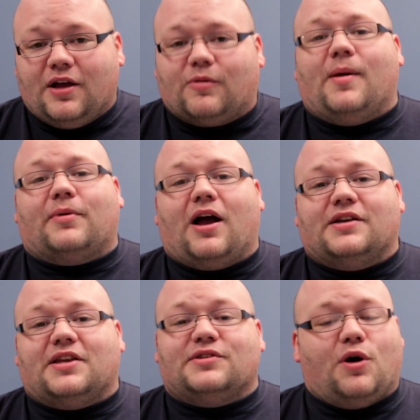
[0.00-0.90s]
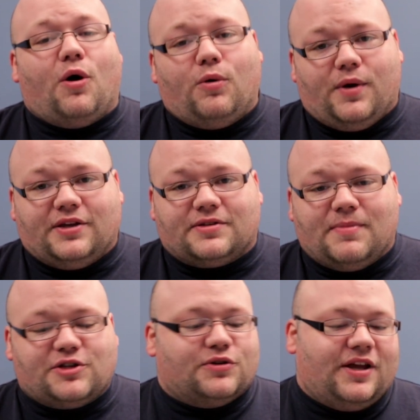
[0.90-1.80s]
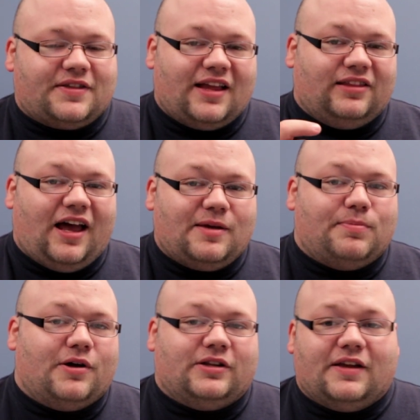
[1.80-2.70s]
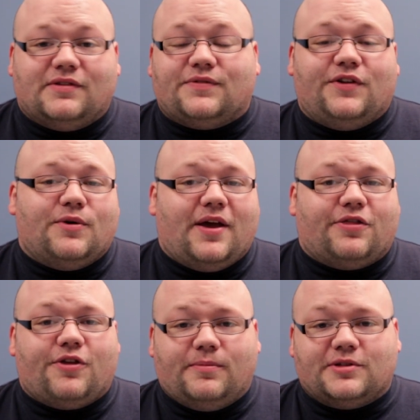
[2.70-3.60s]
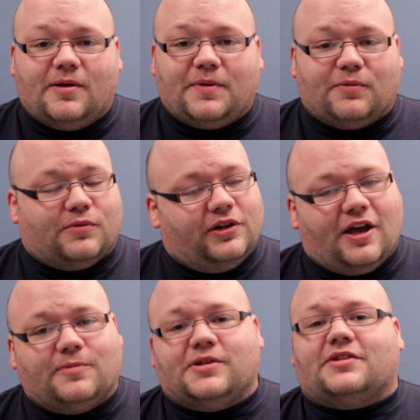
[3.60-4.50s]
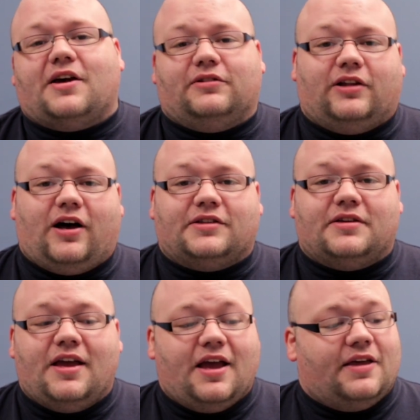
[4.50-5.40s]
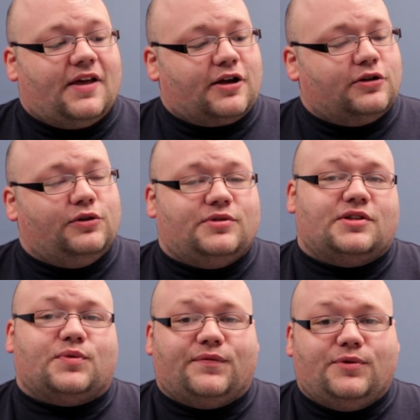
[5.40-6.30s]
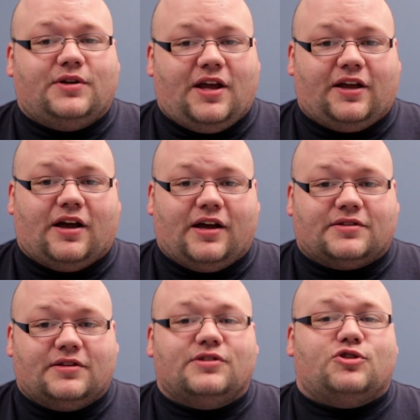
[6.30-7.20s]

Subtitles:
Remember guys, as always, make sure and hit that like button. Give this video a thumbs up. It really helps us out a lot. That concludes this review today, guys.